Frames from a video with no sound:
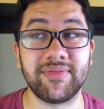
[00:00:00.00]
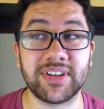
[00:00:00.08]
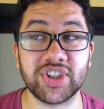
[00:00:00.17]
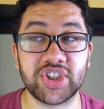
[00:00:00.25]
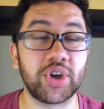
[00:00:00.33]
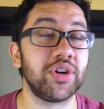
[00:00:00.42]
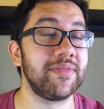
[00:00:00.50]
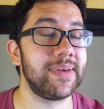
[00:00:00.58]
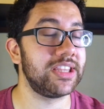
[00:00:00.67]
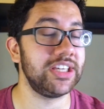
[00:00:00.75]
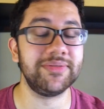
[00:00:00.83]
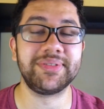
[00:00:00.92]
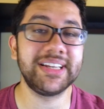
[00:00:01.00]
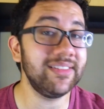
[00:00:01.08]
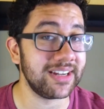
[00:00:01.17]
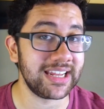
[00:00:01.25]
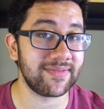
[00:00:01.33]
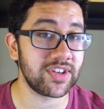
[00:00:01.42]
of concerned about the
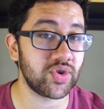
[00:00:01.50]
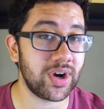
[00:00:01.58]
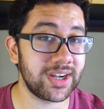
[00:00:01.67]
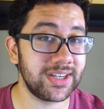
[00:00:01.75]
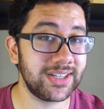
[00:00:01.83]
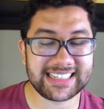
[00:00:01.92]
utility of the truck.